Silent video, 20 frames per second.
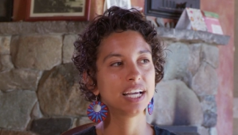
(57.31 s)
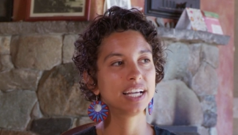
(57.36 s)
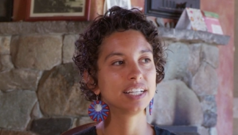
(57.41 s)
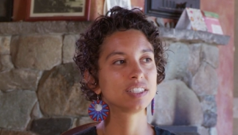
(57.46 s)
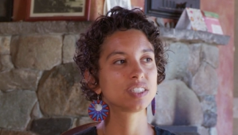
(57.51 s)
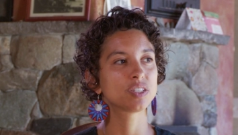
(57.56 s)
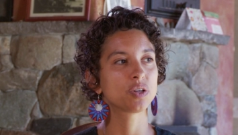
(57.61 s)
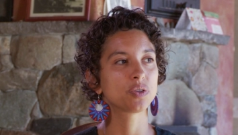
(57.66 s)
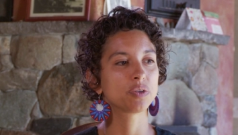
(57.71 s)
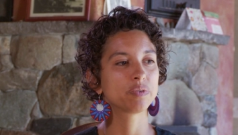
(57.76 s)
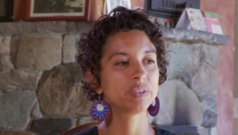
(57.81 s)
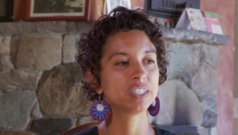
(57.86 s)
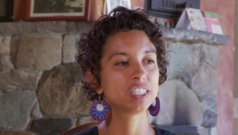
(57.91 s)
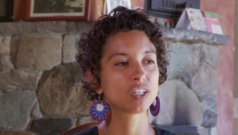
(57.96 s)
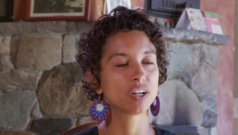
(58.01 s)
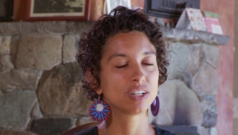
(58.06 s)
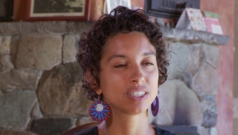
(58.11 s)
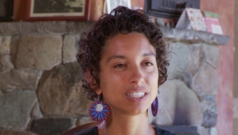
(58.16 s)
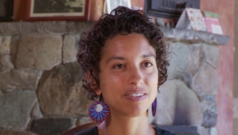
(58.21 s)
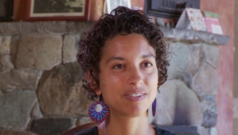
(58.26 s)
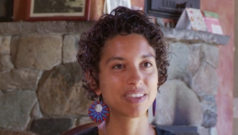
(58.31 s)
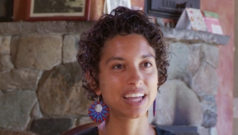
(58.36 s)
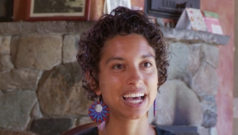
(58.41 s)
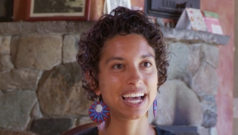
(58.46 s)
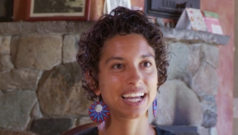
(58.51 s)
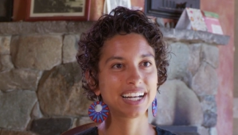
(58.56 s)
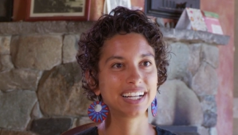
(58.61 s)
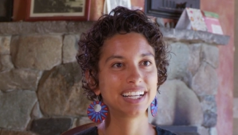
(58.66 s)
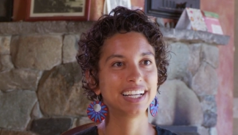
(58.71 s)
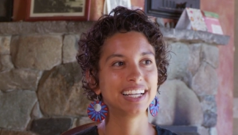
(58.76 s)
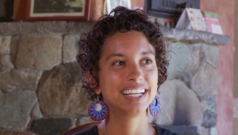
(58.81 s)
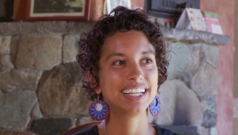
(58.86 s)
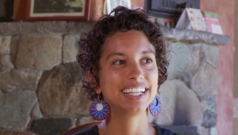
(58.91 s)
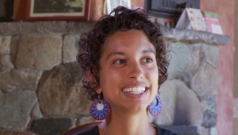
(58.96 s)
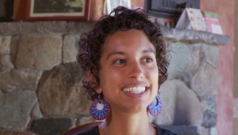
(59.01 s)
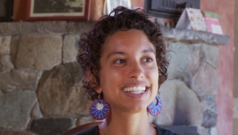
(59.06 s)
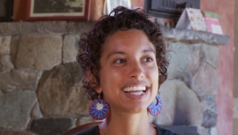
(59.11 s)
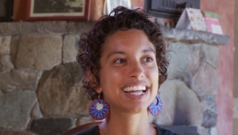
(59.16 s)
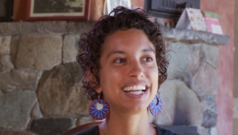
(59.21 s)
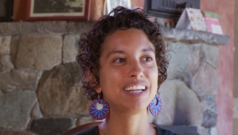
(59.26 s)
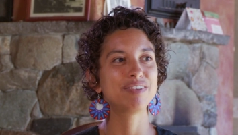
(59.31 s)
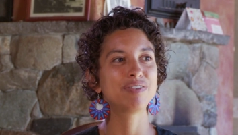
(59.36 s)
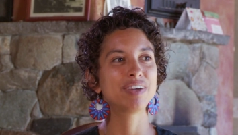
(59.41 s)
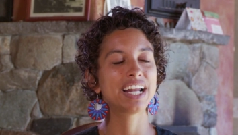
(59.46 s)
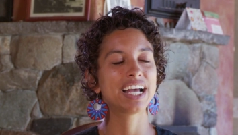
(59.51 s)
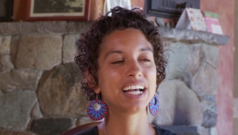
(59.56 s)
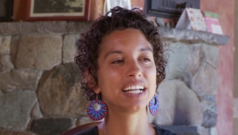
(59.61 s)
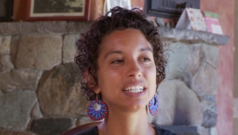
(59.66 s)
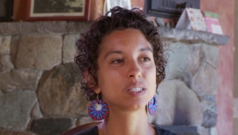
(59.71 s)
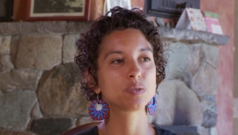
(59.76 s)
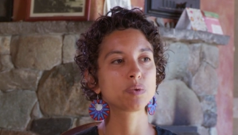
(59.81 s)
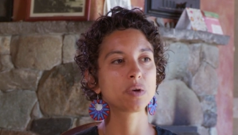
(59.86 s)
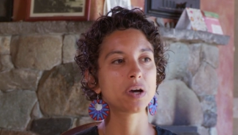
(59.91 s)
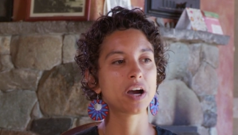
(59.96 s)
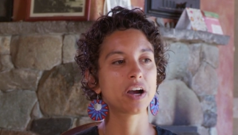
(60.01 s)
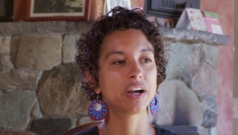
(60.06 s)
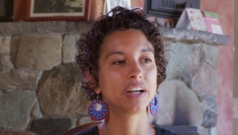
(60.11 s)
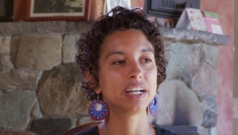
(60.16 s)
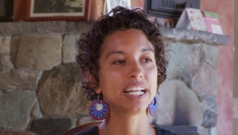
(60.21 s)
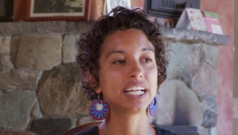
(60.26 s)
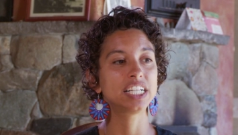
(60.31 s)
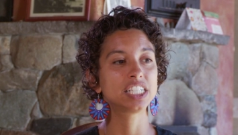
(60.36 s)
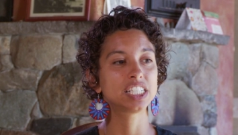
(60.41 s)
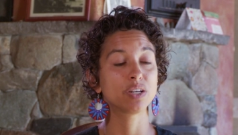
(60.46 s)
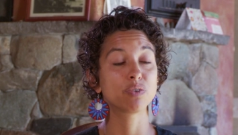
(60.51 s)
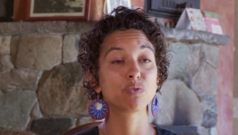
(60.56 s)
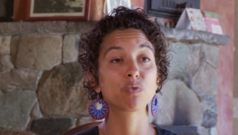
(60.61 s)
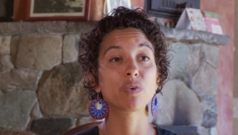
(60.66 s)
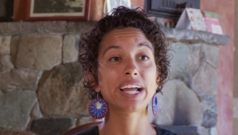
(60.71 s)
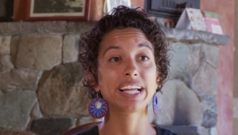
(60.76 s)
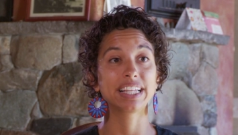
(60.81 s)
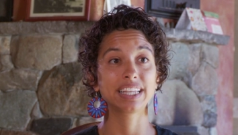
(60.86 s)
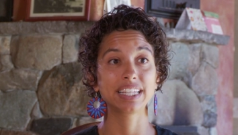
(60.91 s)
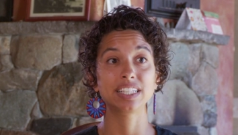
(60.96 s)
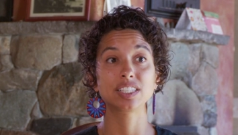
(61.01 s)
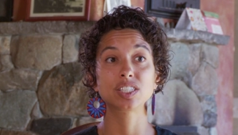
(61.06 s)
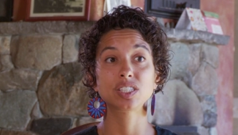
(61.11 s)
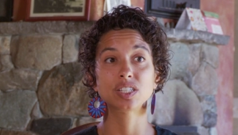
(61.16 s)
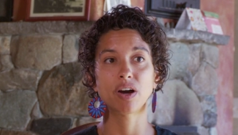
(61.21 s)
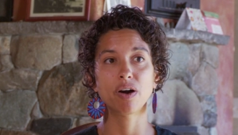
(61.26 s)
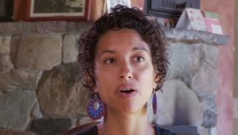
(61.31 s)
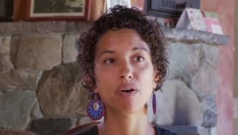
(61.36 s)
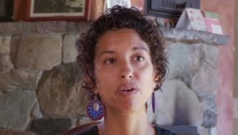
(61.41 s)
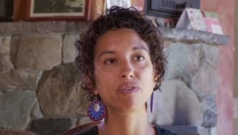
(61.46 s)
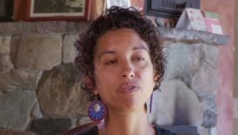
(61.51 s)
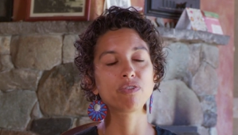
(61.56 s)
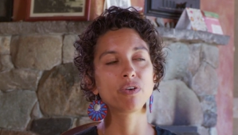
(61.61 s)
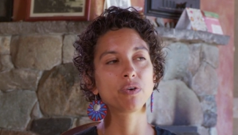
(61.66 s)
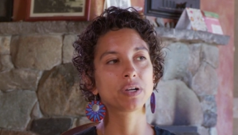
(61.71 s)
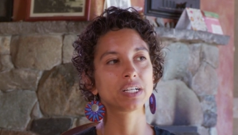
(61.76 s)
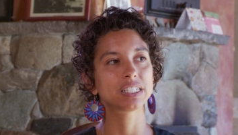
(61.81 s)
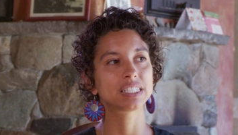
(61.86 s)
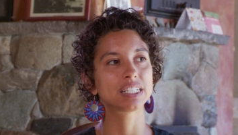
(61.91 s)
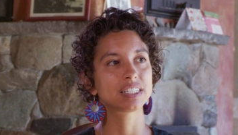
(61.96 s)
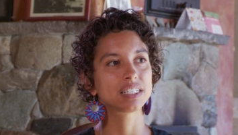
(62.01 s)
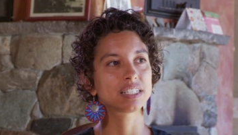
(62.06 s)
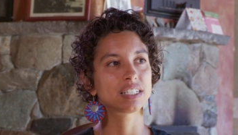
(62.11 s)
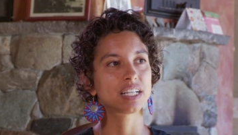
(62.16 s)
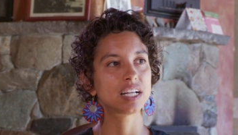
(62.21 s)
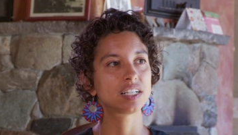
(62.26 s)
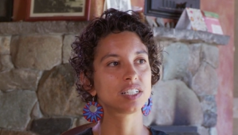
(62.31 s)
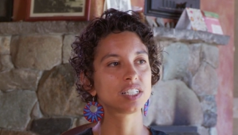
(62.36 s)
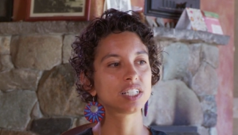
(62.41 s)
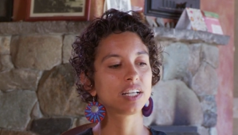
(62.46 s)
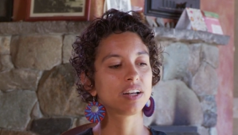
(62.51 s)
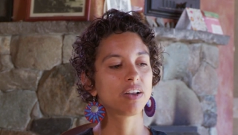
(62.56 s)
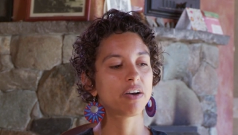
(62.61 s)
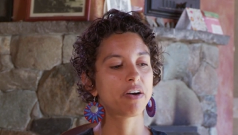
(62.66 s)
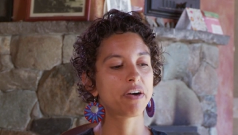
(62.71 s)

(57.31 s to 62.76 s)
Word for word: And so the result of that is that even as our nation, rightly so, focuses attention